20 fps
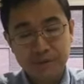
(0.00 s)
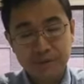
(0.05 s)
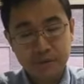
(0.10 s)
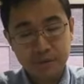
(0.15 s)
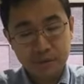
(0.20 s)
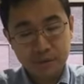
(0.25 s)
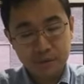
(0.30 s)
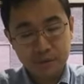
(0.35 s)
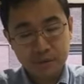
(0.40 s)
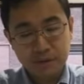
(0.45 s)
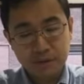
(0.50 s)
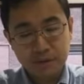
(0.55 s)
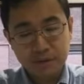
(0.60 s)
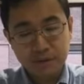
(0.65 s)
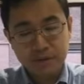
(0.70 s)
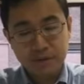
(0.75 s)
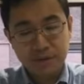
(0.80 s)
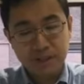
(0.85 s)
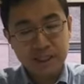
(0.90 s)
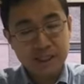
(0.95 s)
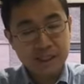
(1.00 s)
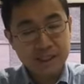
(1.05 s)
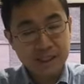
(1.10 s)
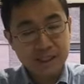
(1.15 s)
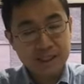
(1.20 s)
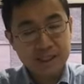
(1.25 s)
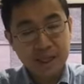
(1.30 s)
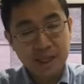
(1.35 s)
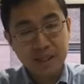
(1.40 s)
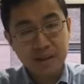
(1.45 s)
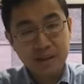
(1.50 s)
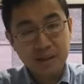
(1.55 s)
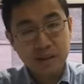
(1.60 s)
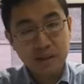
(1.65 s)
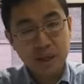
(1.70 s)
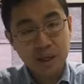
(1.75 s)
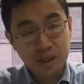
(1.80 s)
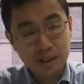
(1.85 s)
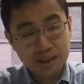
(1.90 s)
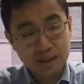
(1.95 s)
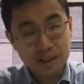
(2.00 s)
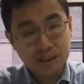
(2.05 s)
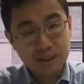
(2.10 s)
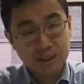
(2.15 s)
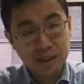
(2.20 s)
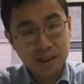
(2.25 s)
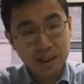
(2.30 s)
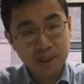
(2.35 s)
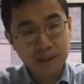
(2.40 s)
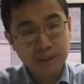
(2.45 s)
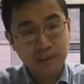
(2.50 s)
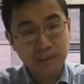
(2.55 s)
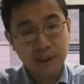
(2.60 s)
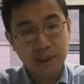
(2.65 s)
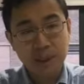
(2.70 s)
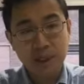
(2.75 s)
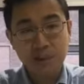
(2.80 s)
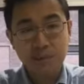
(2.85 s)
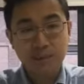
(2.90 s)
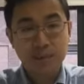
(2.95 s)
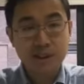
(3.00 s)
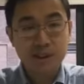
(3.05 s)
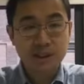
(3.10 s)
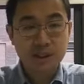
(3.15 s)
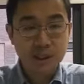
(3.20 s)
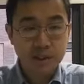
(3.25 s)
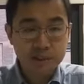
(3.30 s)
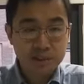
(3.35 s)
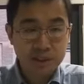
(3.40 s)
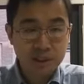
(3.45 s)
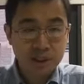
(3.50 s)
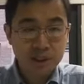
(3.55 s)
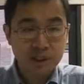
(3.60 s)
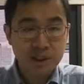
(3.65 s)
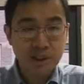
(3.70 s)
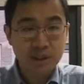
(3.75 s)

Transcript: for visas at the consulate may not be subject,